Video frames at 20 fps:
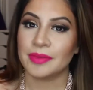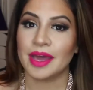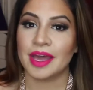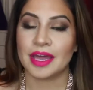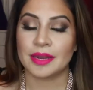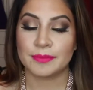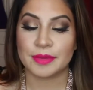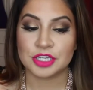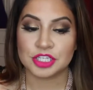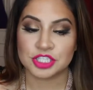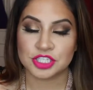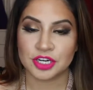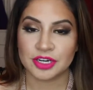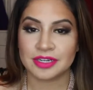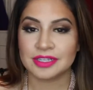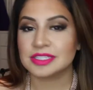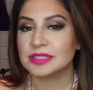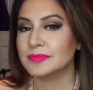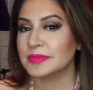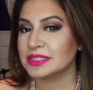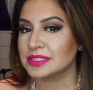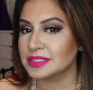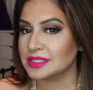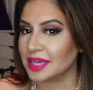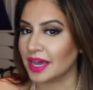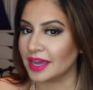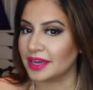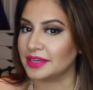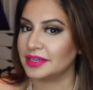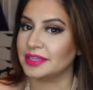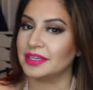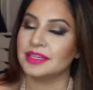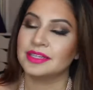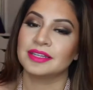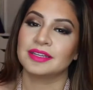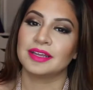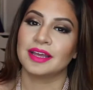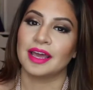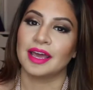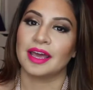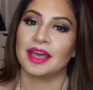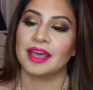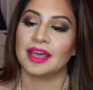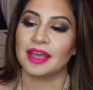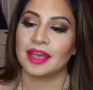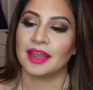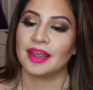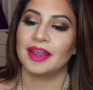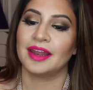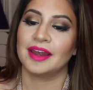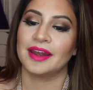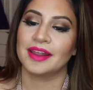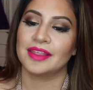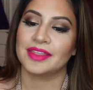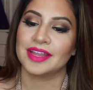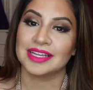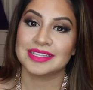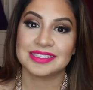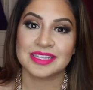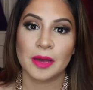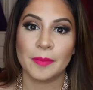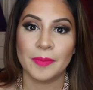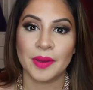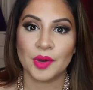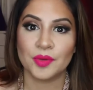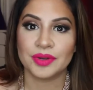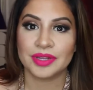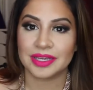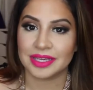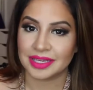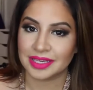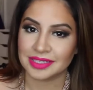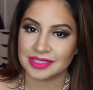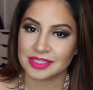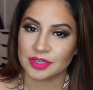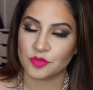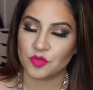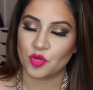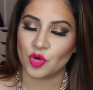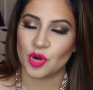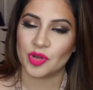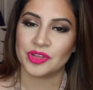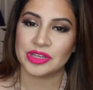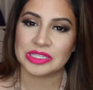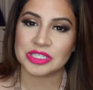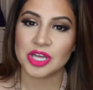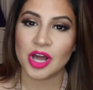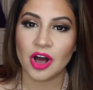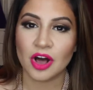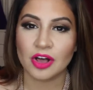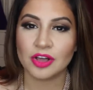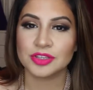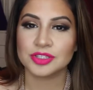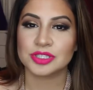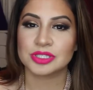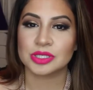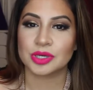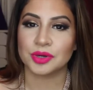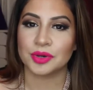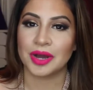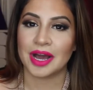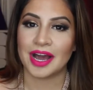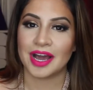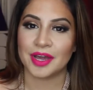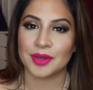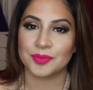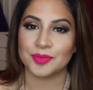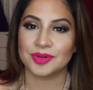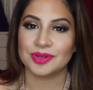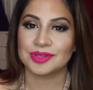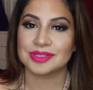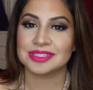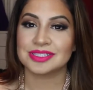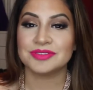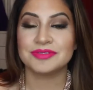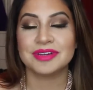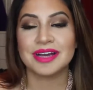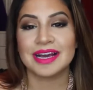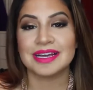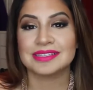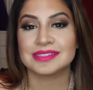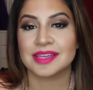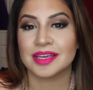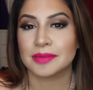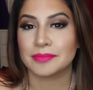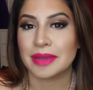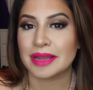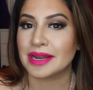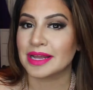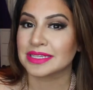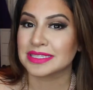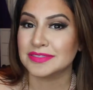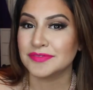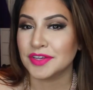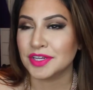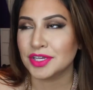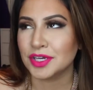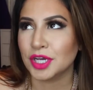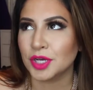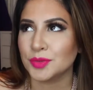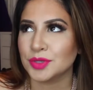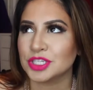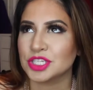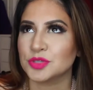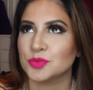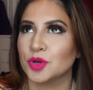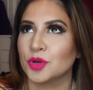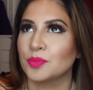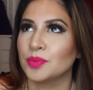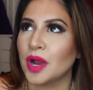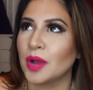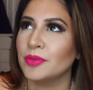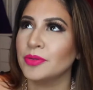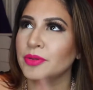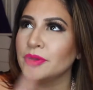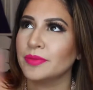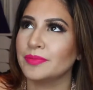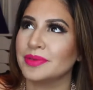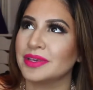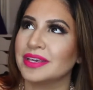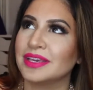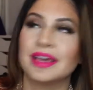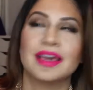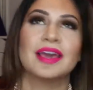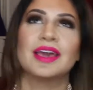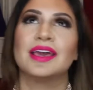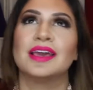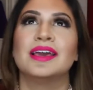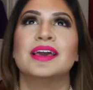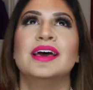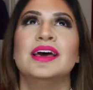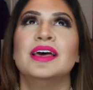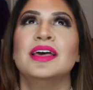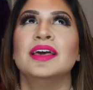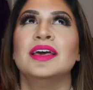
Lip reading: and my shirt is Misguided, and that's about it for this haul. So I will see you guys in my next video, which will probably be a